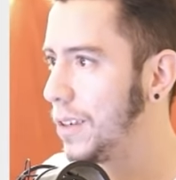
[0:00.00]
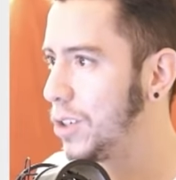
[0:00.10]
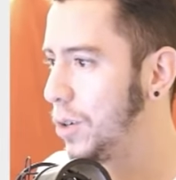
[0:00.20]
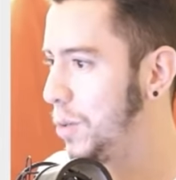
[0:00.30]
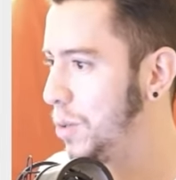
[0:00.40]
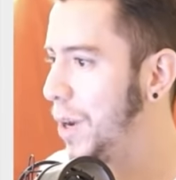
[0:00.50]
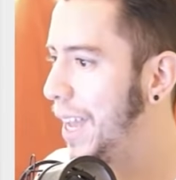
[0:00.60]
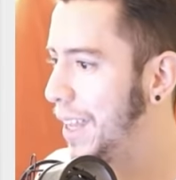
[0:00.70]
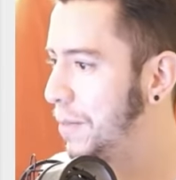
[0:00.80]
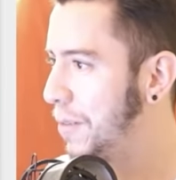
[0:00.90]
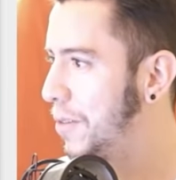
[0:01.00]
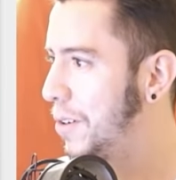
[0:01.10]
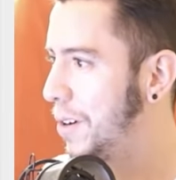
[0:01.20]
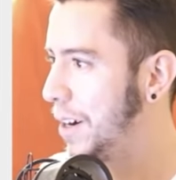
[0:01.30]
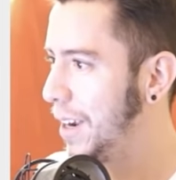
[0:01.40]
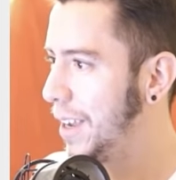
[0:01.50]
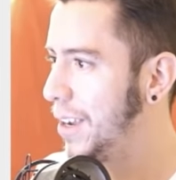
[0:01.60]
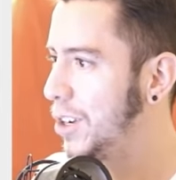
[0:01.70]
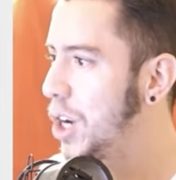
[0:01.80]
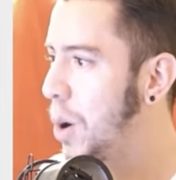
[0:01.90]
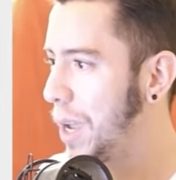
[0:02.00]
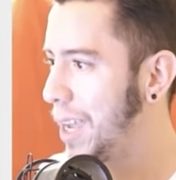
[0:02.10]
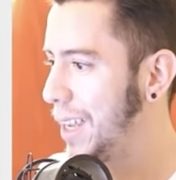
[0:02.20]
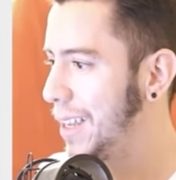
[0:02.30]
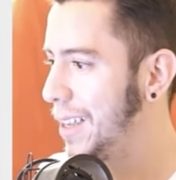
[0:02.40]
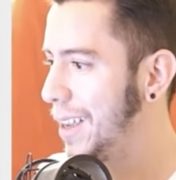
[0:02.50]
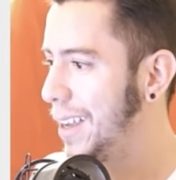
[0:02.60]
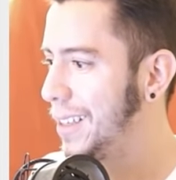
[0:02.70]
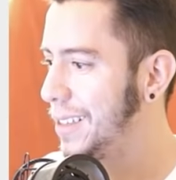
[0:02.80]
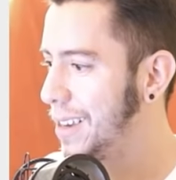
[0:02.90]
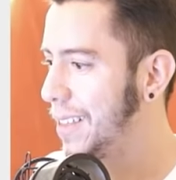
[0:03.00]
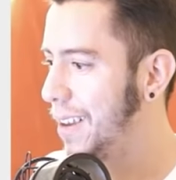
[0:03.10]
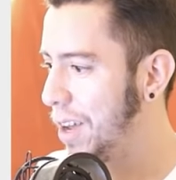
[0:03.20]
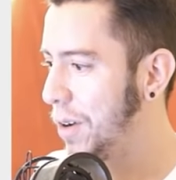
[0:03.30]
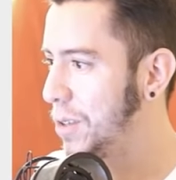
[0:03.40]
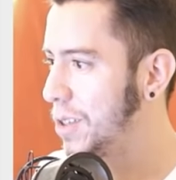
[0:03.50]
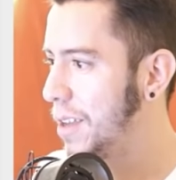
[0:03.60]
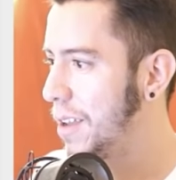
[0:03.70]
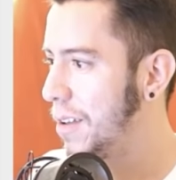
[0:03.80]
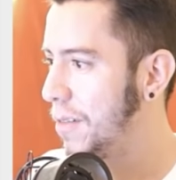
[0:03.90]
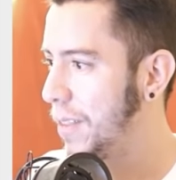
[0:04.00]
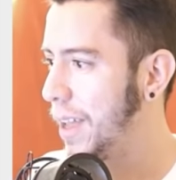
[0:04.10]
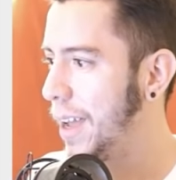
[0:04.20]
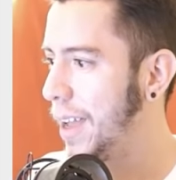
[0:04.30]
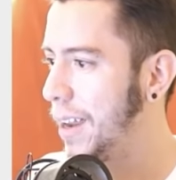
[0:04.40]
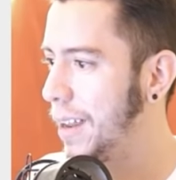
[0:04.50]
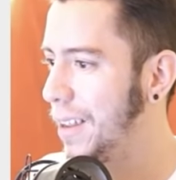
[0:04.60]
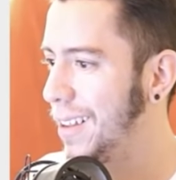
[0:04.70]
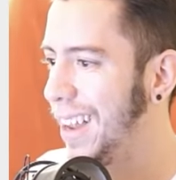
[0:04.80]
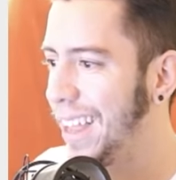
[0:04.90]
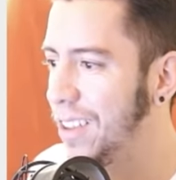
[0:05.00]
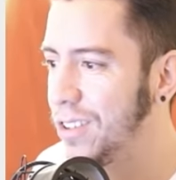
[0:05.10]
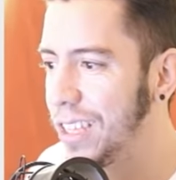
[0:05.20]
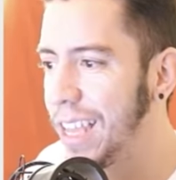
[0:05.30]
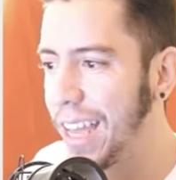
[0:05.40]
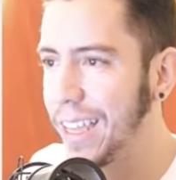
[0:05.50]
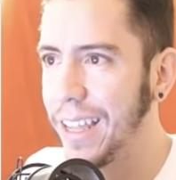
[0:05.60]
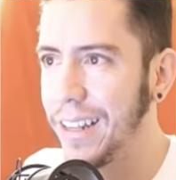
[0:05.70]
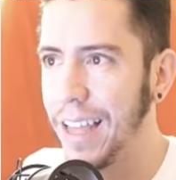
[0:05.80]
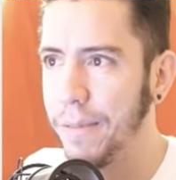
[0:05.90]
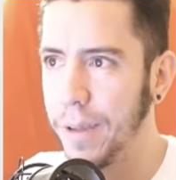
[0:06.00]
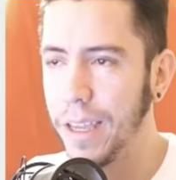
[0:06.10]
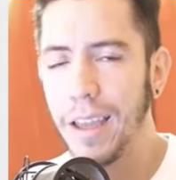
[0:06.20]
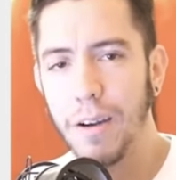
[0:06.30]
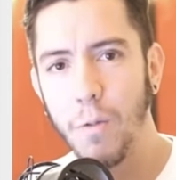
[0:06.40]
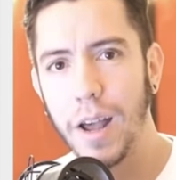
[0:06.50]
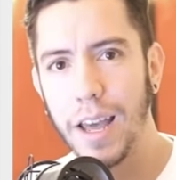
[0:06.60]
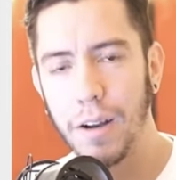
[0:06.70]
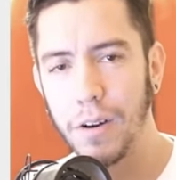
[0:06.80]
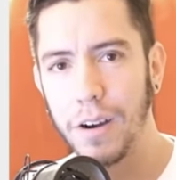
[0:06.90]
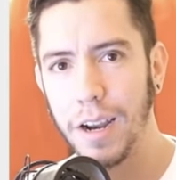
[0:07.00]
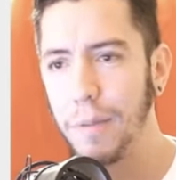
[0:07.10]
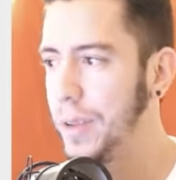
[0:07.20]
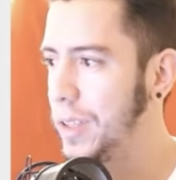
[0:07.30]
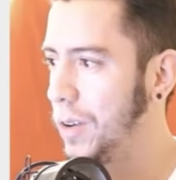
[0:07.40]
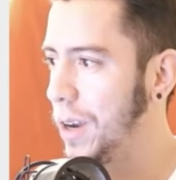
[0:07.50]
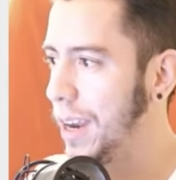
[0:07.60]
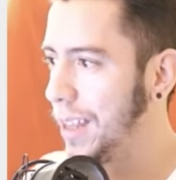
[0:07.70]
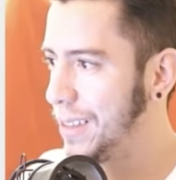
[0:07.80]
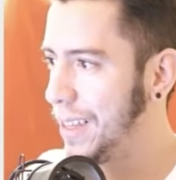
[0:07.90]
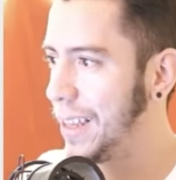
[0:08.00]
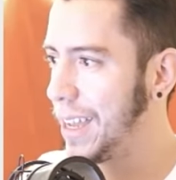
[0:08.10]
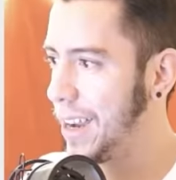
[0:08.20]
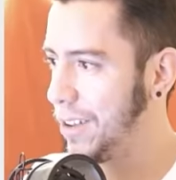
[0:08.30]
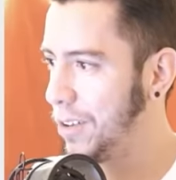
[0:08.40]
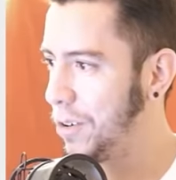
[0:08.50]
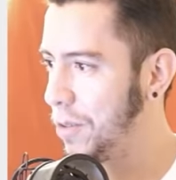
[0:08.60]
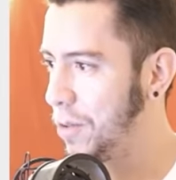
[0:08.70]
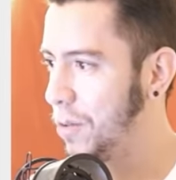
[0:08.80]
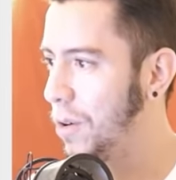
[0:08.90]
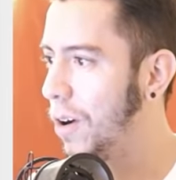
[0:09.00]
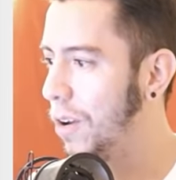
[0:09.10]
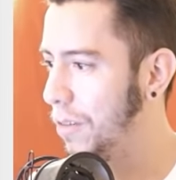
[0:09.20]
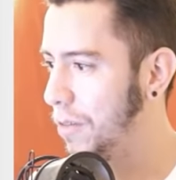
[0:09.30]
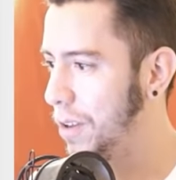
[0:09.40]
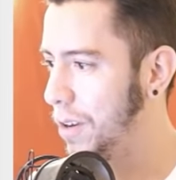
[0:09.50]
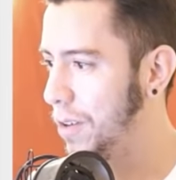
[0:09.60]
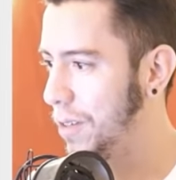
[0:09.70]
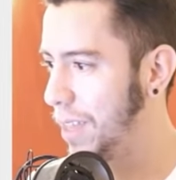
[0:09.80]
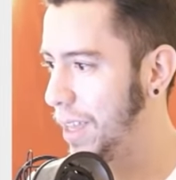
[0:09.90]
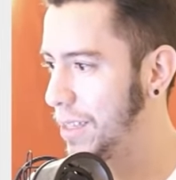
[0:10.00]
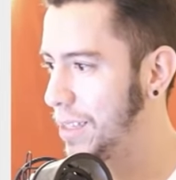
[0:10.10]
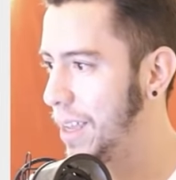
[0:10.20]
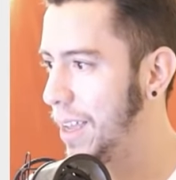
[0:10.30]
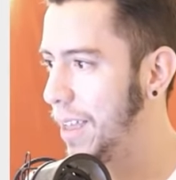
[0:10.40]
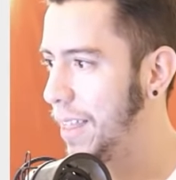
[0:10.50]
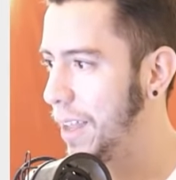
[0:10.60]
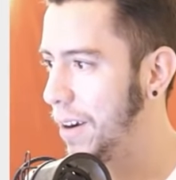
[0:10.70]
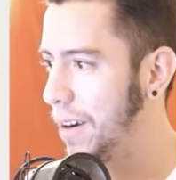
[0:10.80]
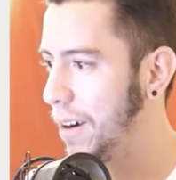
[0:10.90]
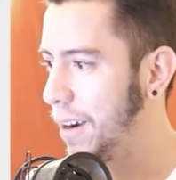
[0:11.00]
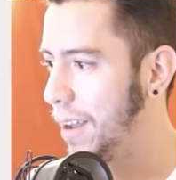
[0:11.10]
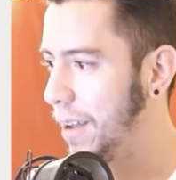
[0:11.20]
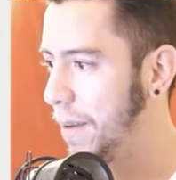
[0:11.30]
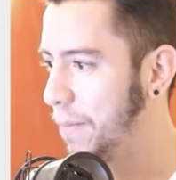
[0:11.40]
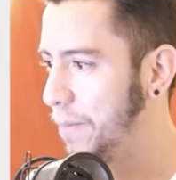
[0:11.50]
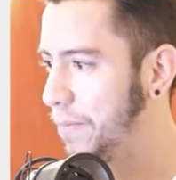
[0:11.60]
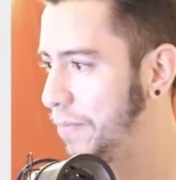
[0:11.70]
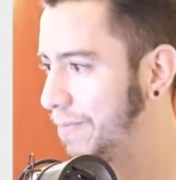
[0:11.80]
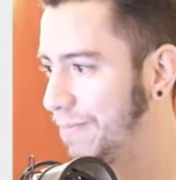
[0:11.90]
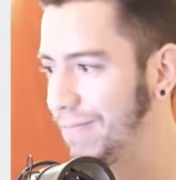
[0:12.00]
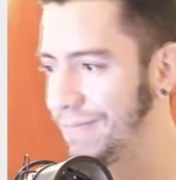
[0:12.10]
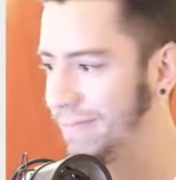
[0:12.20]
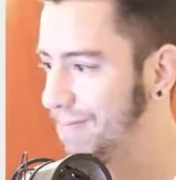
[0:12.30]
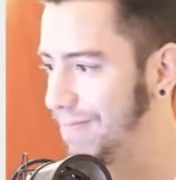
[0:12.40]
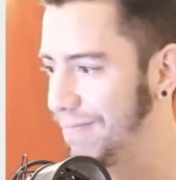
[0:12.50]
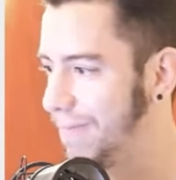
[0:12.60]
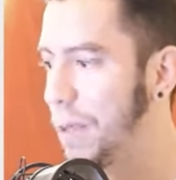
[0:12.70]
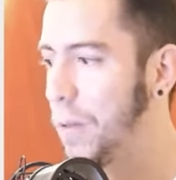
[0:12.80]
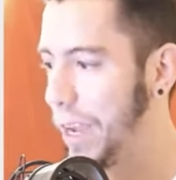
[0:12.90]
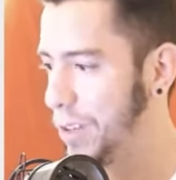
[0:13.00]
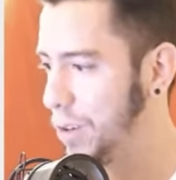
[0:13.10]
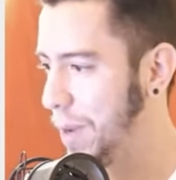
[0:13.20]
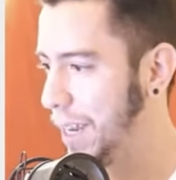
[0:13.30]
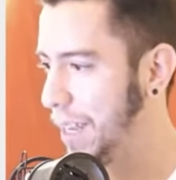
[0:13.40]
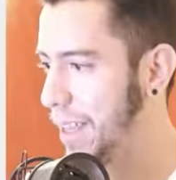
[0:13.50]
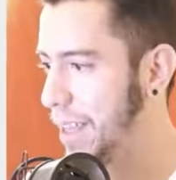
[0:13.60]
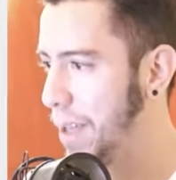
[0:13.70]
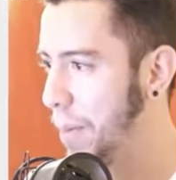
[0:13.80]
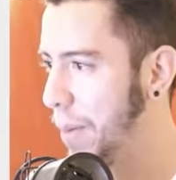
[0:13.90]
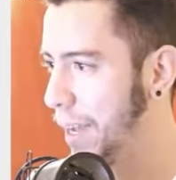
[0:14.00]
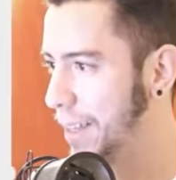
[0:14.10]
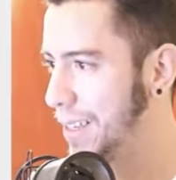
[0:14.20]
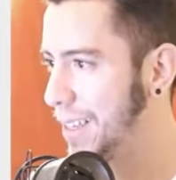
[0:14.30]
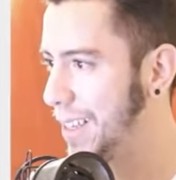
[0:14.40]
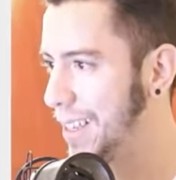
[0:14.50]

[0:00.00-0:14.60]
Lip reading: show to end before showing it. These are the notes that, like, you see, I'm making a 1 hour episode and I still kind of go through all of the new things. There are way too many, but